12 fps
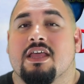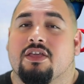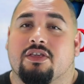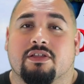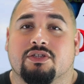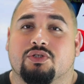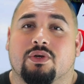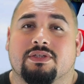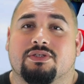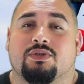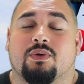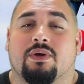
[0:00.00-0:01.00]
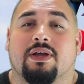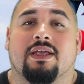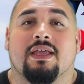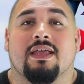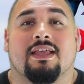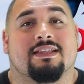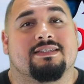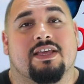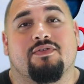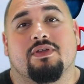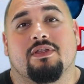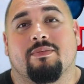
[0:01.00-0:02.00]
You'll enjoy the story and
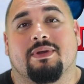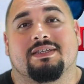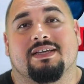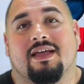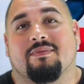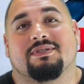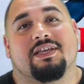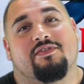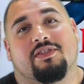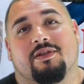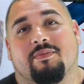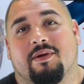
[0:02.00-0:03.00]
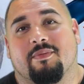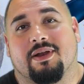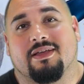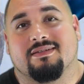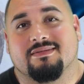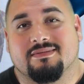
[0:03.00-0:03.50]
save you a little bit of time and save you a little bit of money.